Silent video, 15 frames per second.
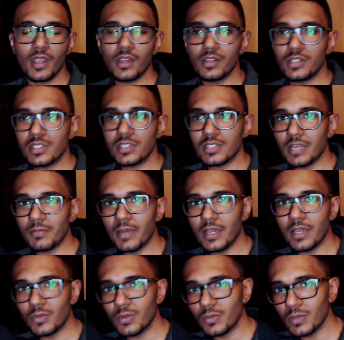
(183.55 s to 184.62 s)
I just like,
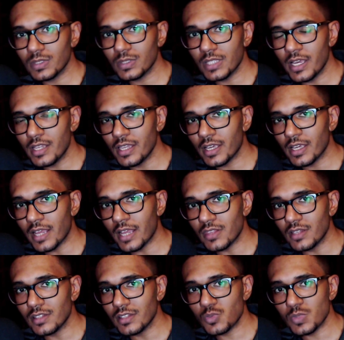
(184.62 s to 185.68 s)
man, what, what the hell? Like, I
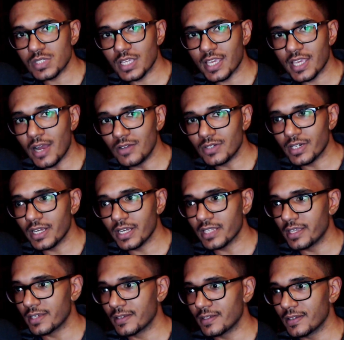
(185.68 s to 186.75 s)
thought this was a counter hit.
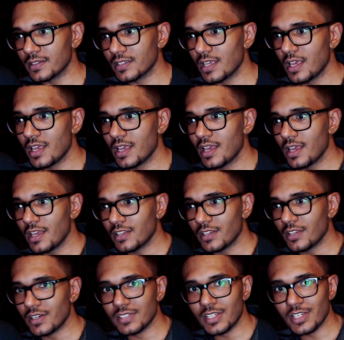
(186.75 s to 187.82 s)
Like, eh,
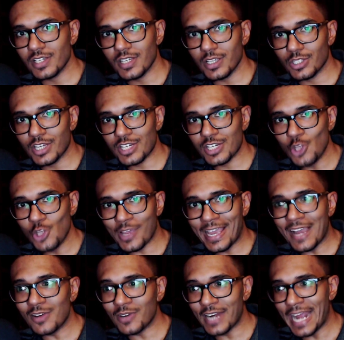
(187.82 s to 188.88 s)
there, there, there's no
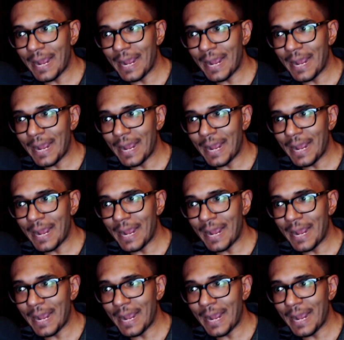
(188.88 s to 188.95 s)
counter.